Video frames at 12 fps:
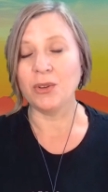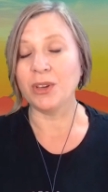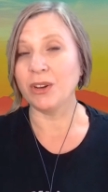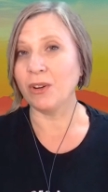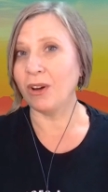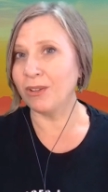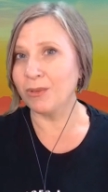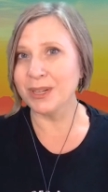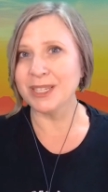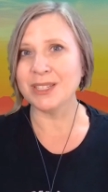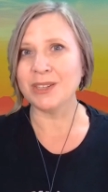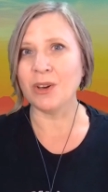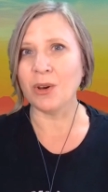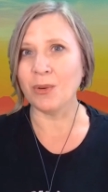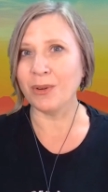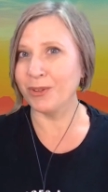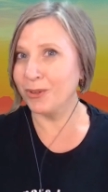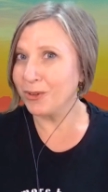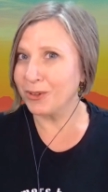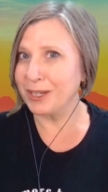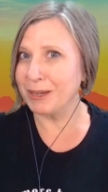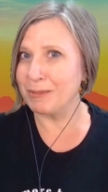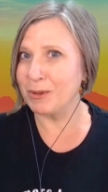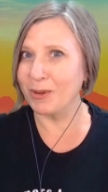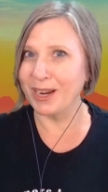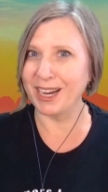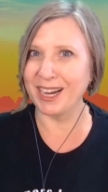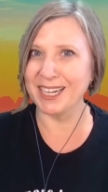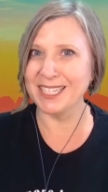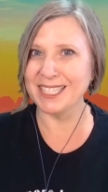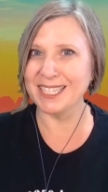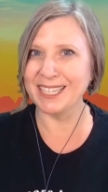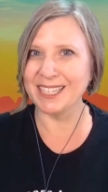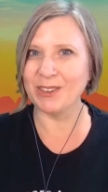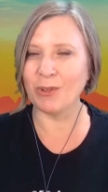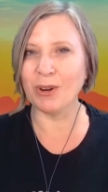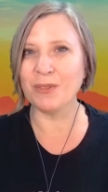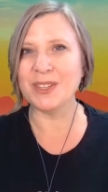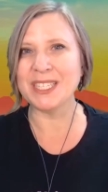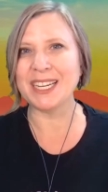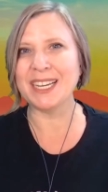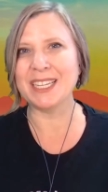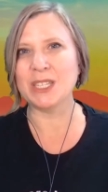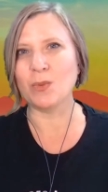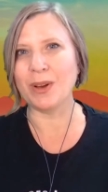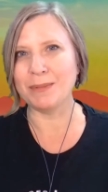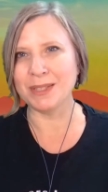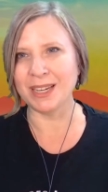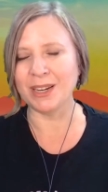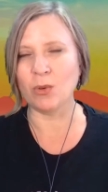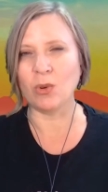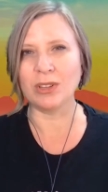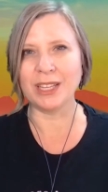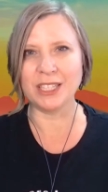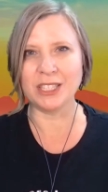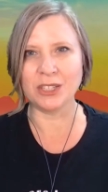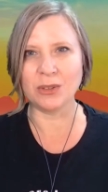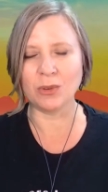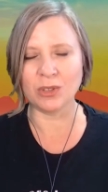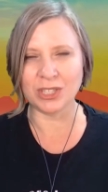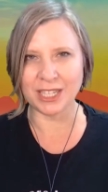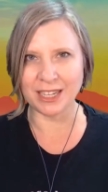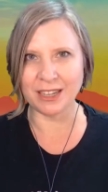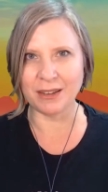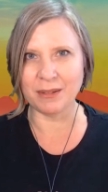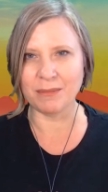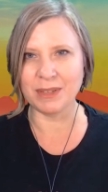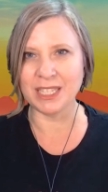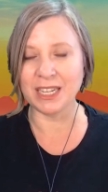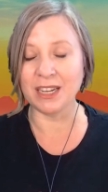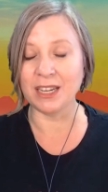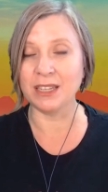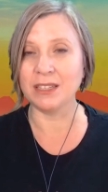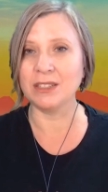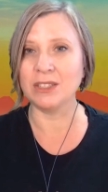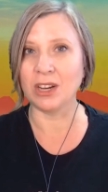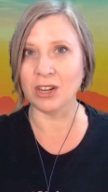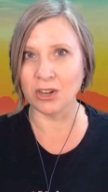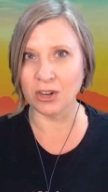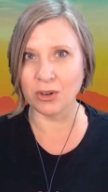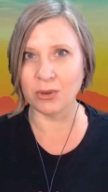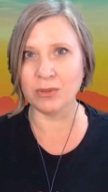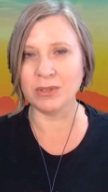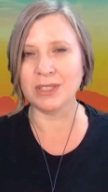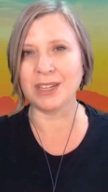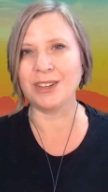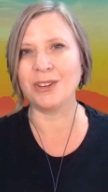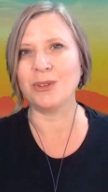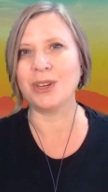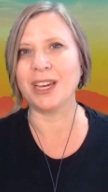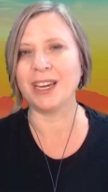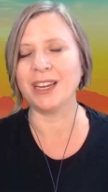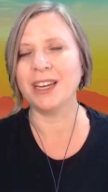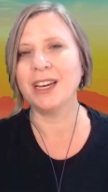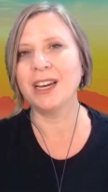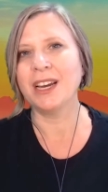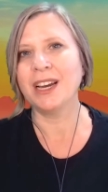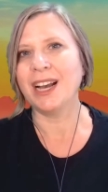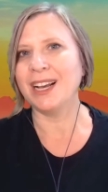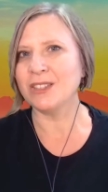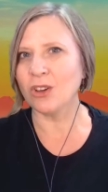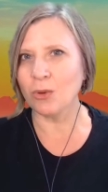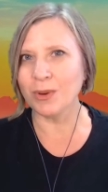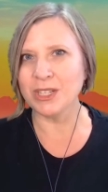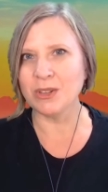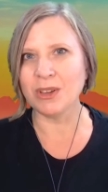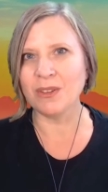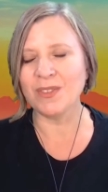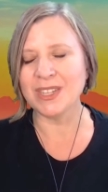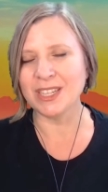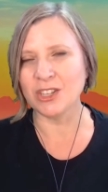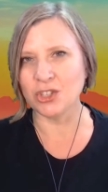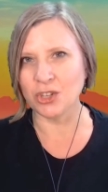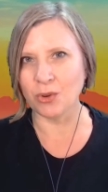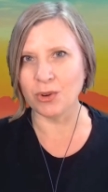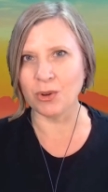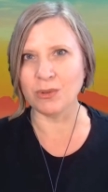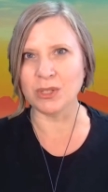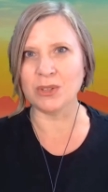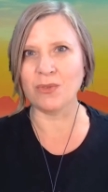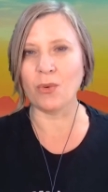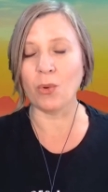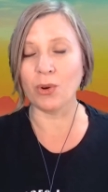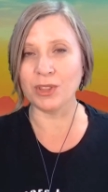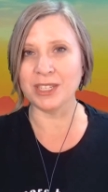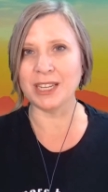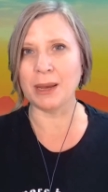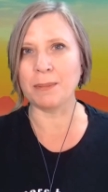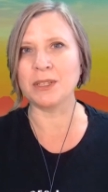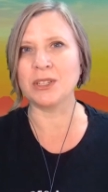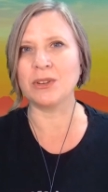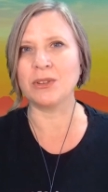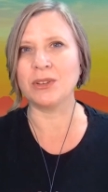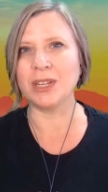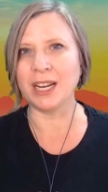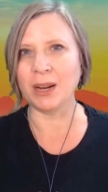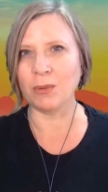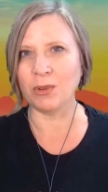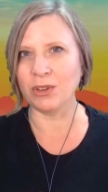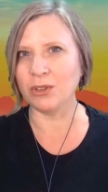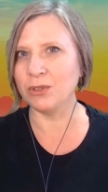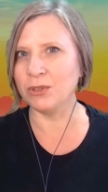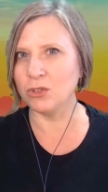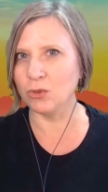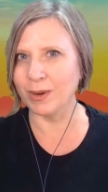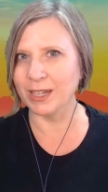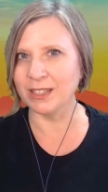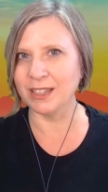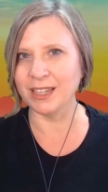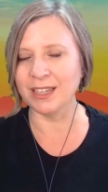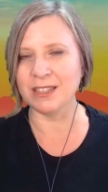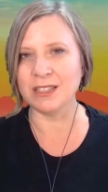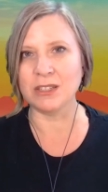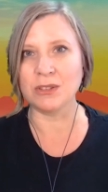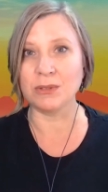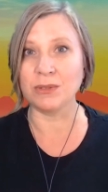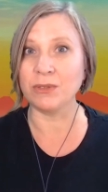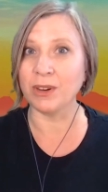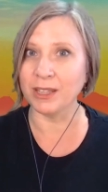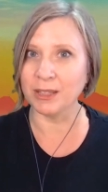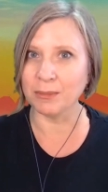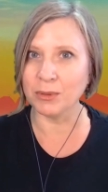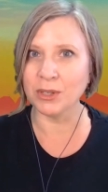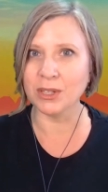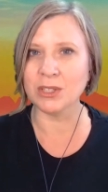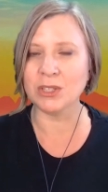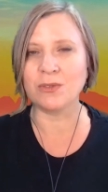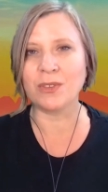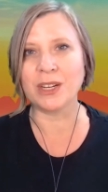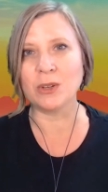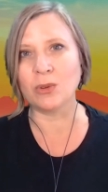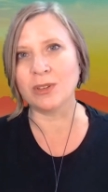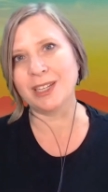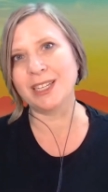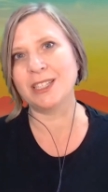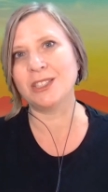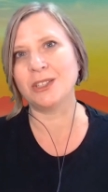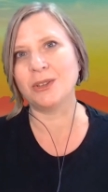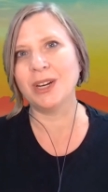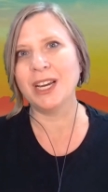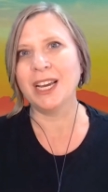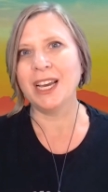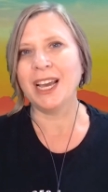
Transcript: you can always go Google him the way I did or visit his website, orlandoortegamedina.co.uk. As always, you can visit show notes for this episode, and I will include direct links to find the book, to find Orlando,